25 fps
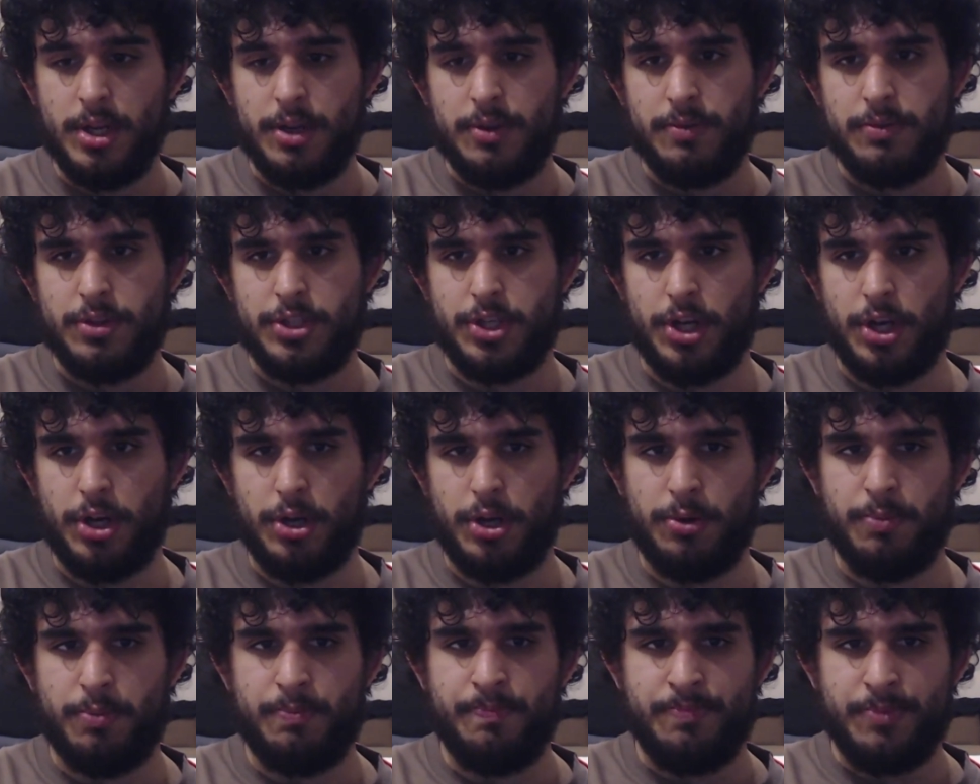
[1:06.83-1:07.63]

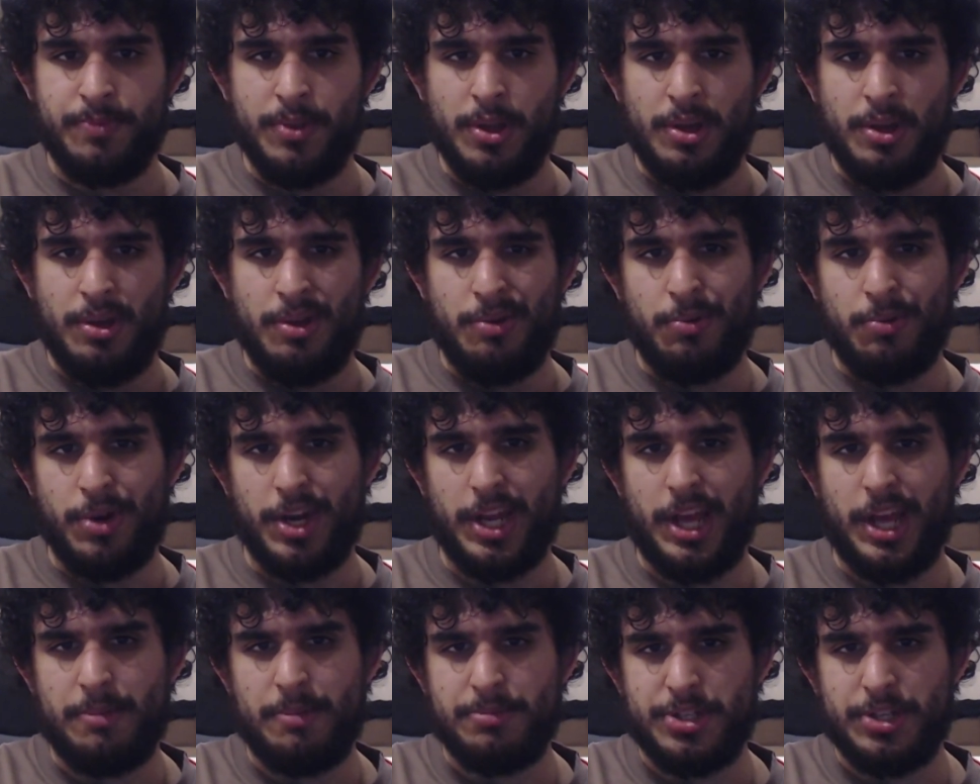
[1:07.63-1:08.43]
So, when it
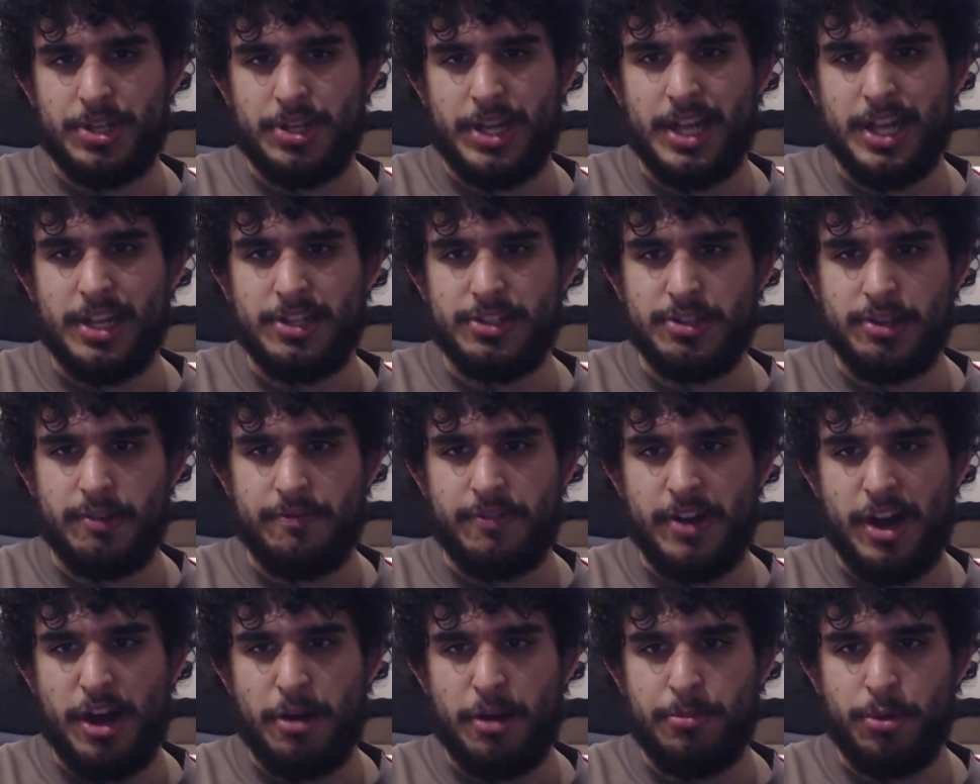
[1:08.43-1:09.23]
comes to Killers of the
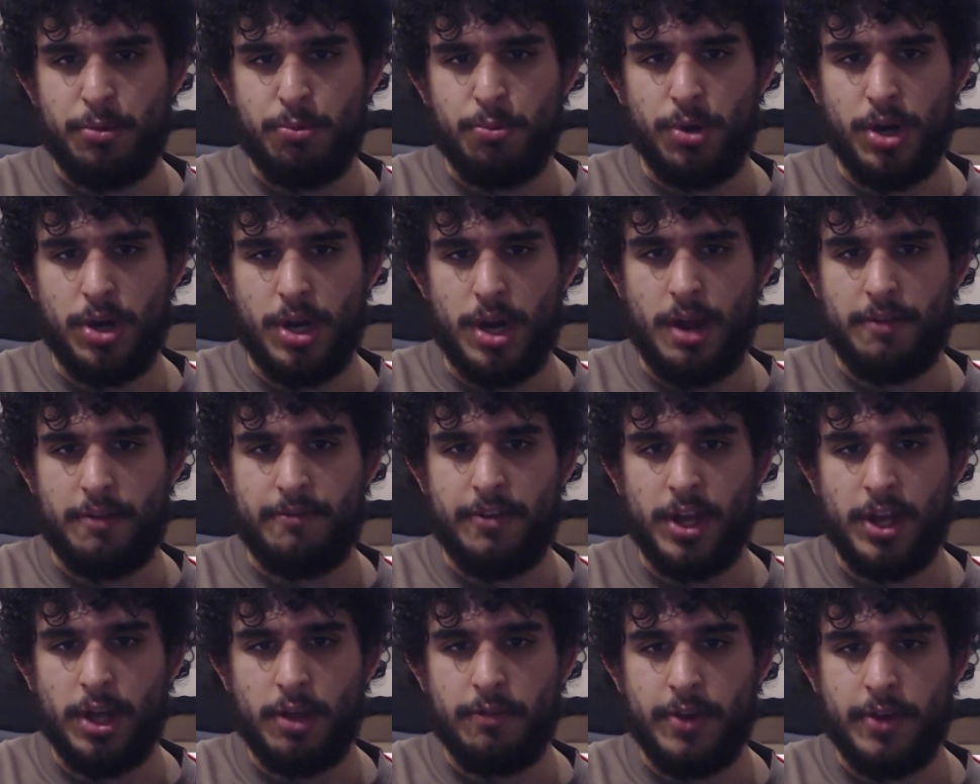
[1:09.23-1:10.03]
Flower Moon, what did I
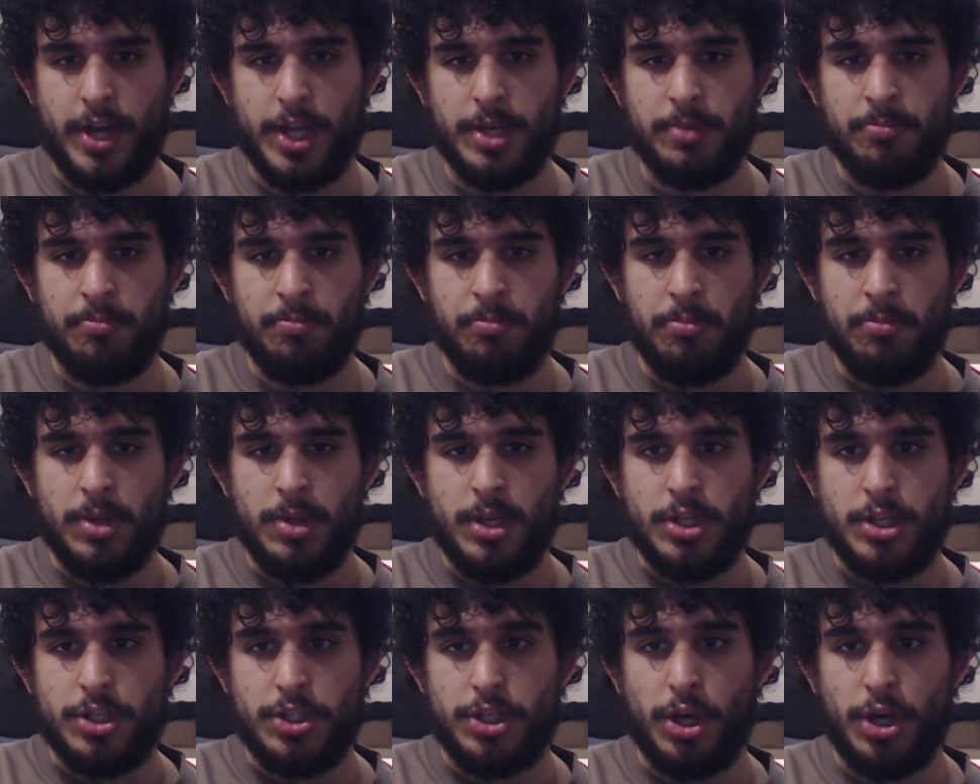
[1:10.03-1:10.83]
think of it?
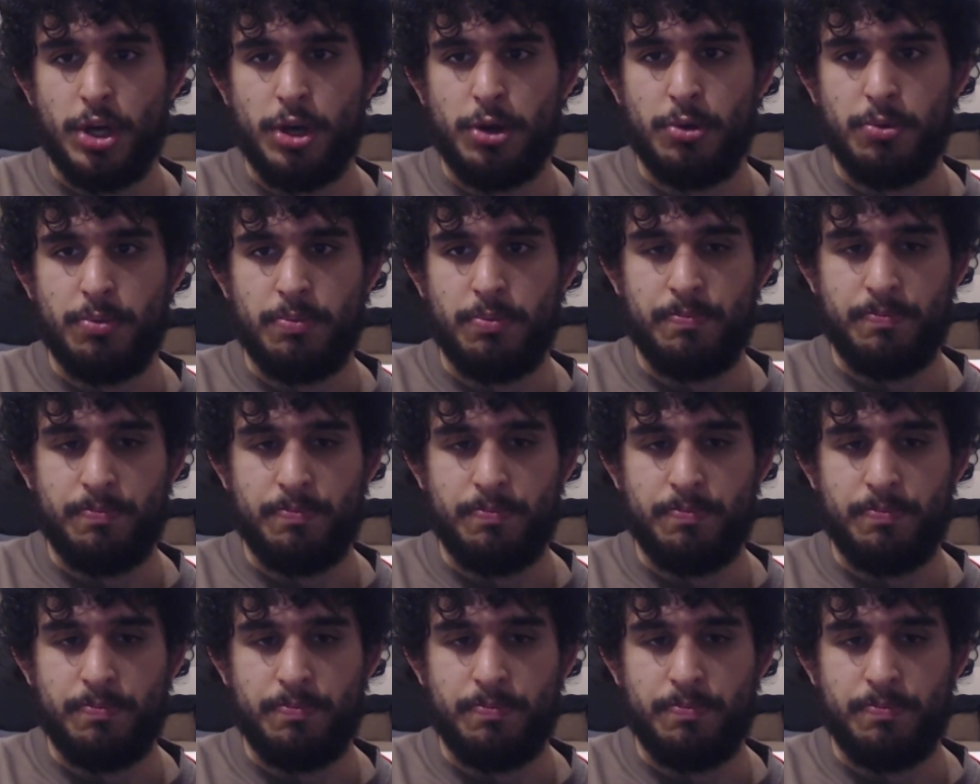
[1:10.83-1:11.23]
So,